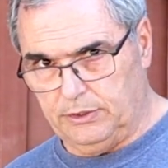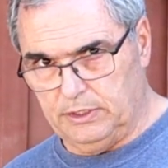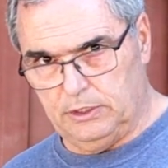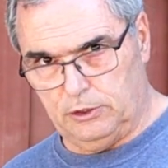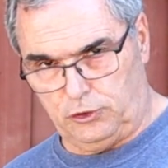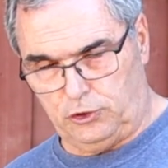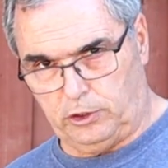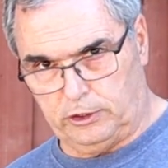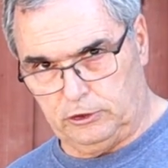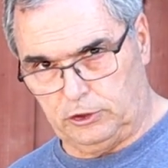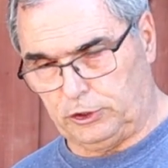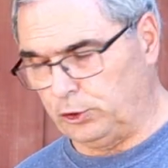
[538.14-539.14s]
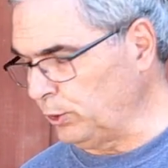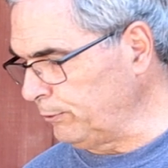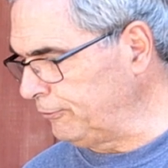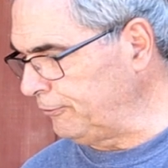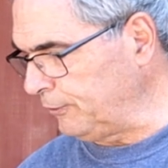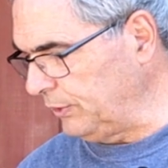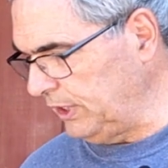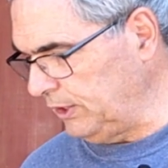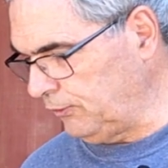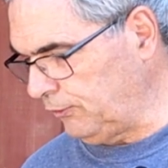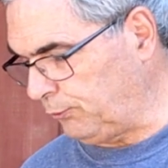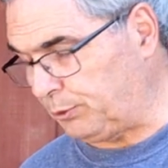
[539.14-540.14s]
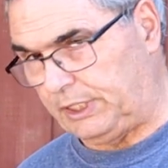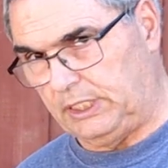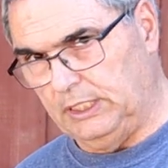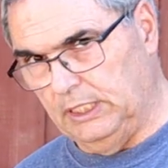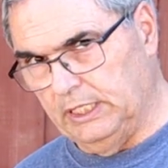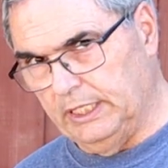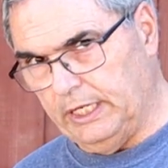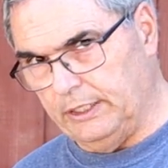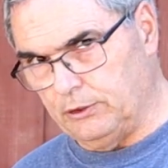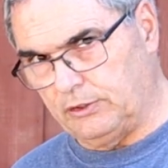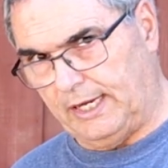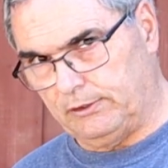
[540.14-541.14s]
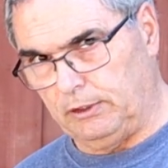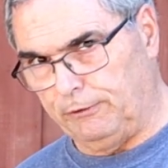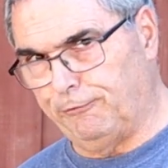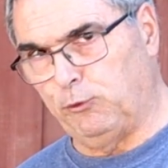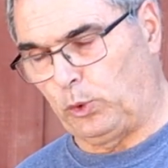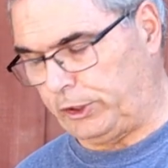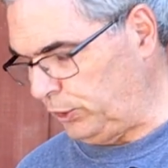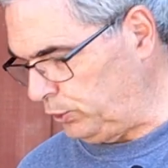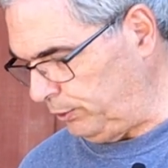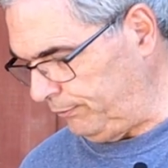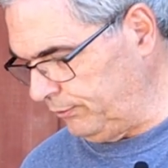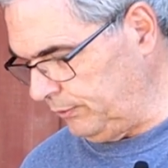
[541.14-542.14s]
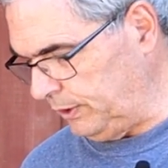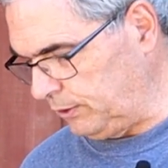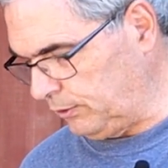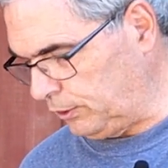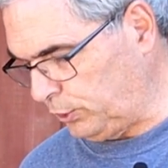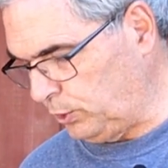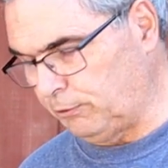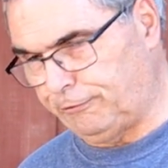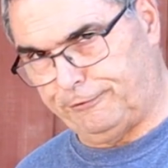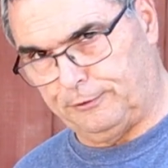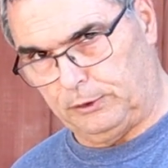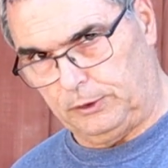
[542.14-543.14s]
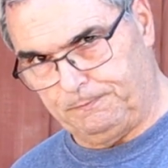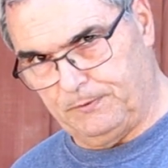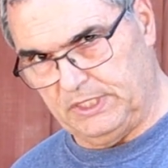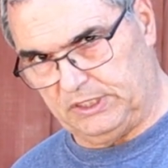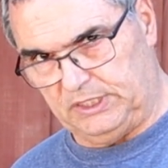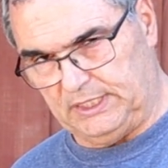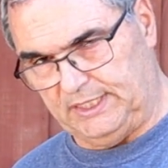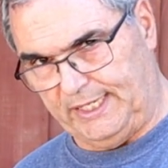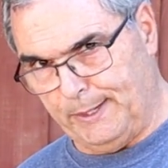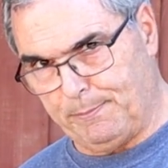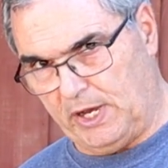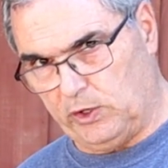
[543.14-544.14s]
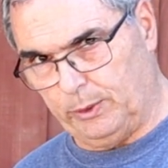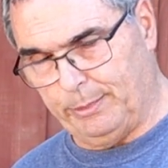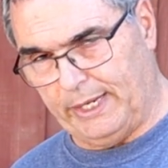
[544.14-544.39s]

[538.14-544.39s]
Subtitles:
are the discharge curves for these 3, and there's actually 4 curves. There's a curve for this 6 amp hour